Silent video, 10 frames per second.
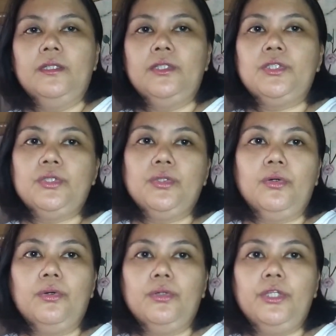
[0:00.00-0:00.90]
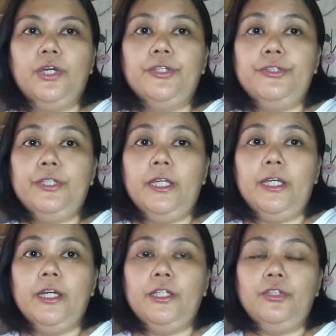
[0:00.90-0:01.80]
So the other
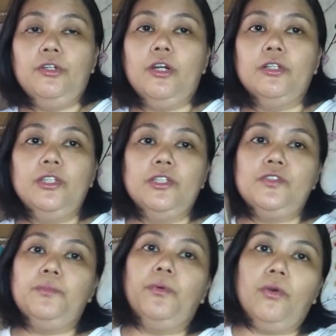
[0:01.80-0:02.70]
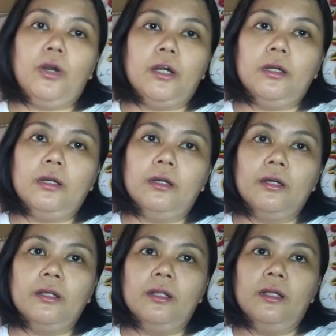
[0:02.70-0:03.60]
day I took out this book
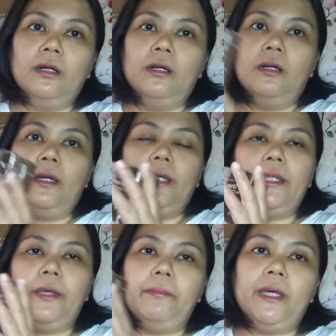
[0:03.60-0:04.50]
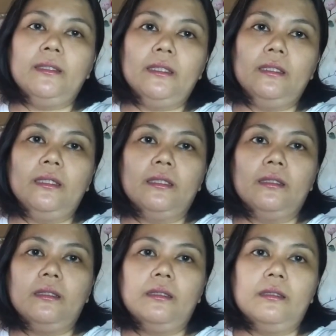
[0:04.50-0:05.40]
and I mended it.
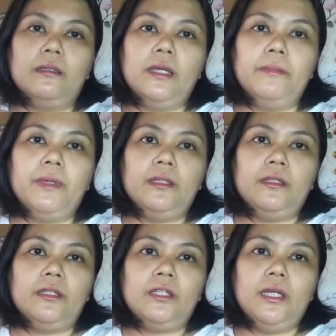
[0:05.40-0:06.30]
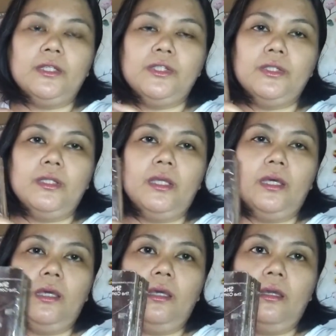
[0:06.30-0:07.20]
I mended it
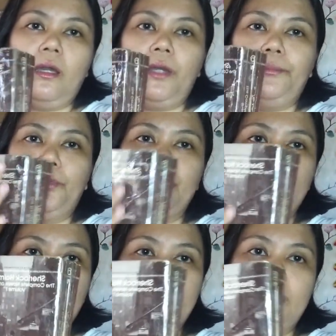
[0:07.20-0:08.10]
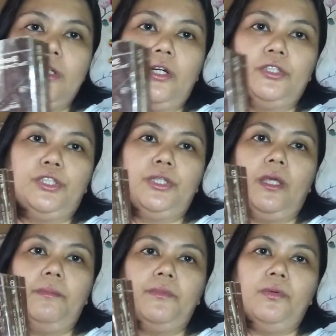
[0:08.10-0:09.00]
yesterday. I put some scotch
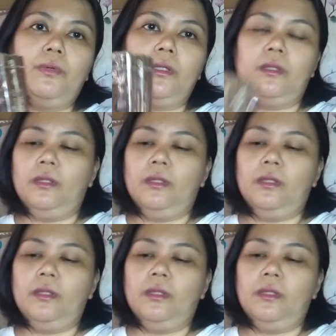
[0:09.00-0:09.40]
tape to it